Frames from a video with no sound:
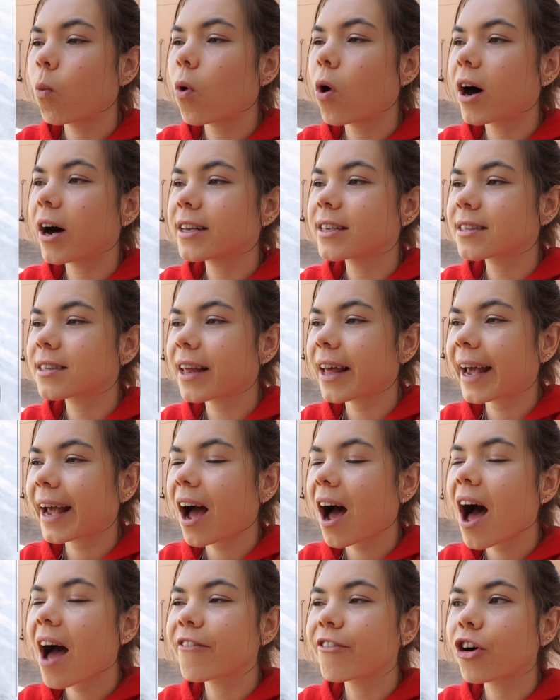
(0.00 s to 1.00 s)
was
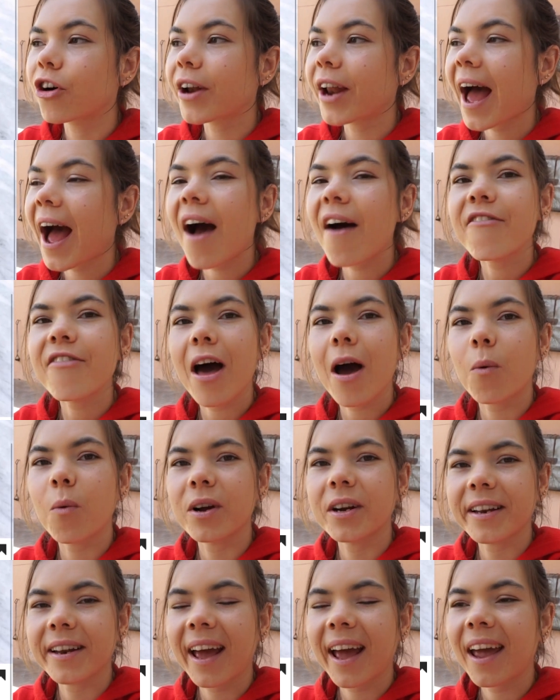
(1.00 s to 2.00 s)
like, I've got to have
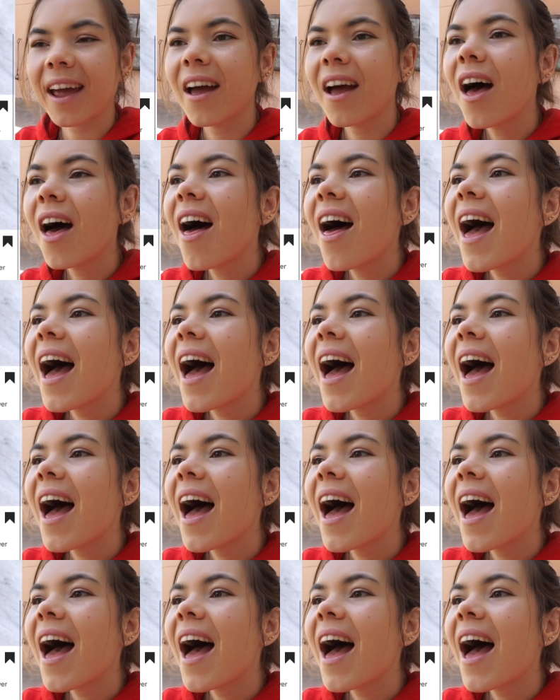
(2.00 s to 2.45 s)
that one day.